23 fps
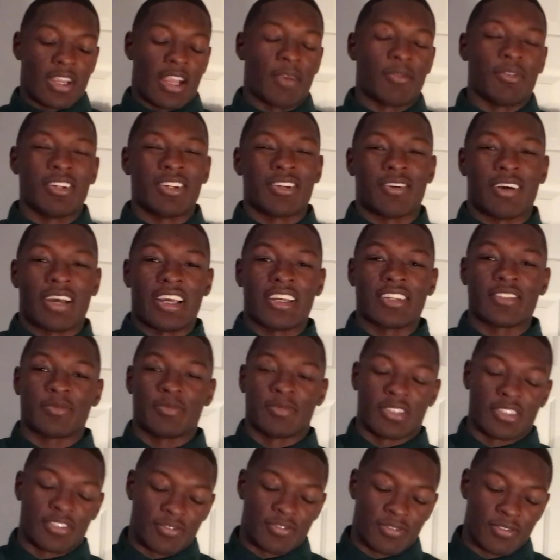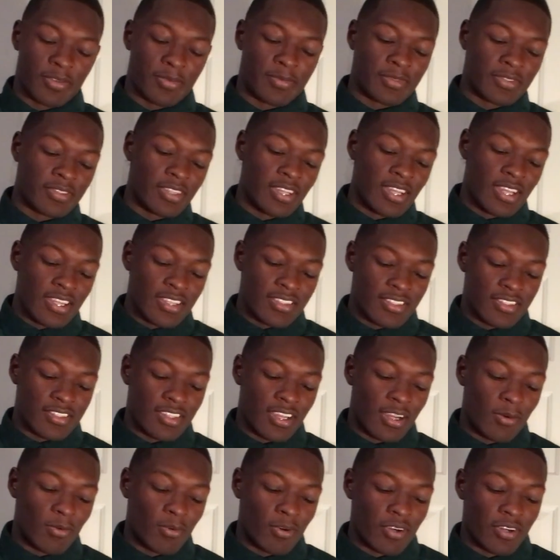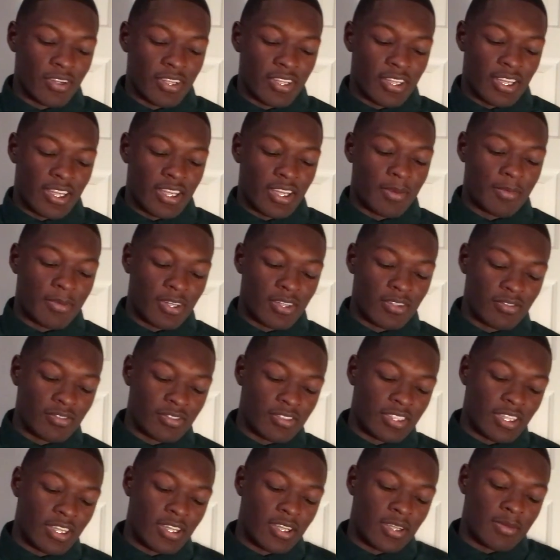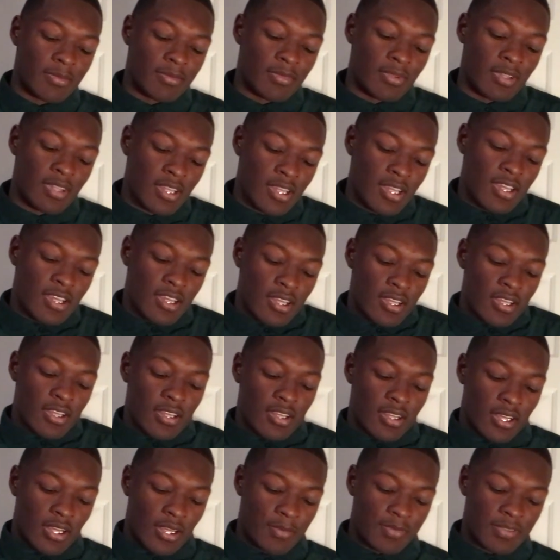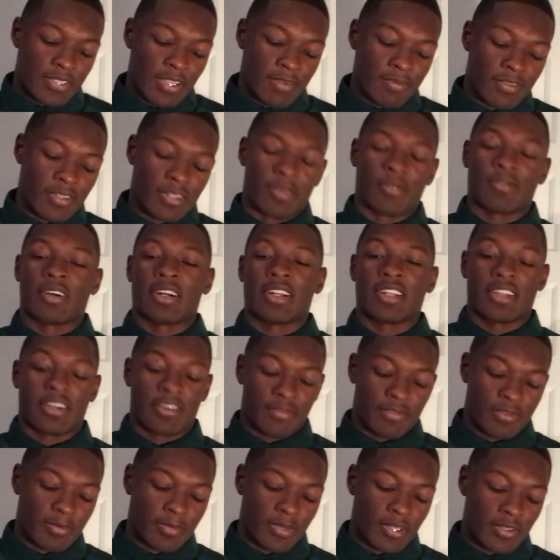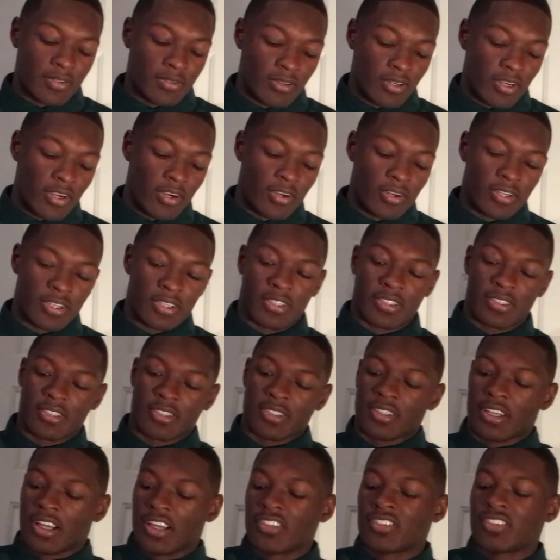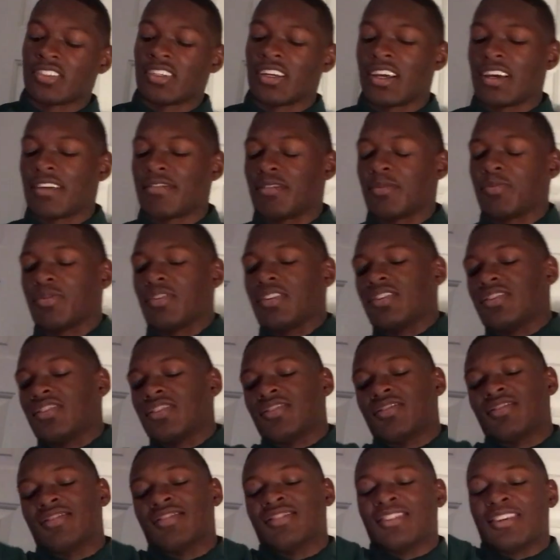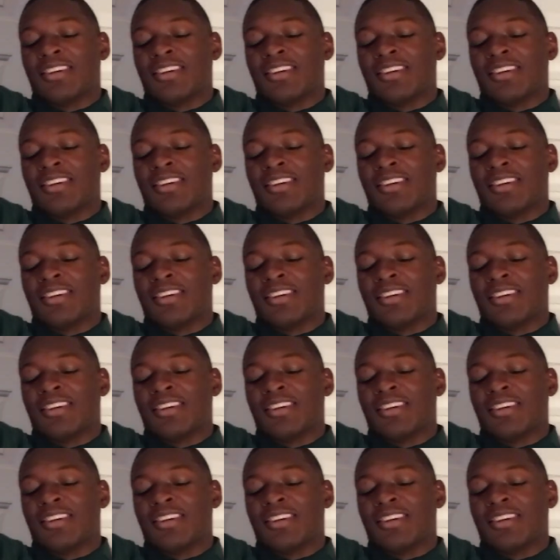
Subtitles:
I really don't ask much from her since I work and I got my own job. I'm saving up right now for my own car. I should have it pretty soon.